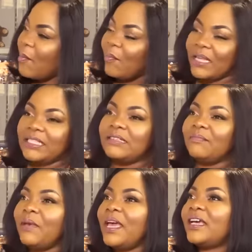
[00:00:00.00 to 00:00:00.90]
but to
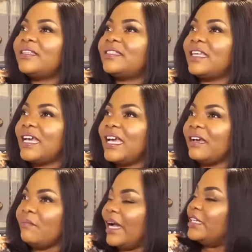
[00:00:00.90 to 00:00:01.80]
make
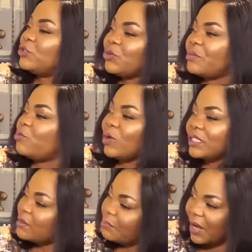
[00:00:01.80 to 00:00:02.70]
singing my dream
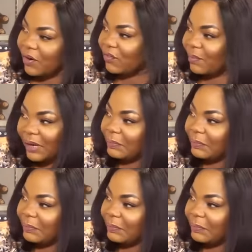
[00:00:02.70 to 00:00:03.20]
wasn't part of my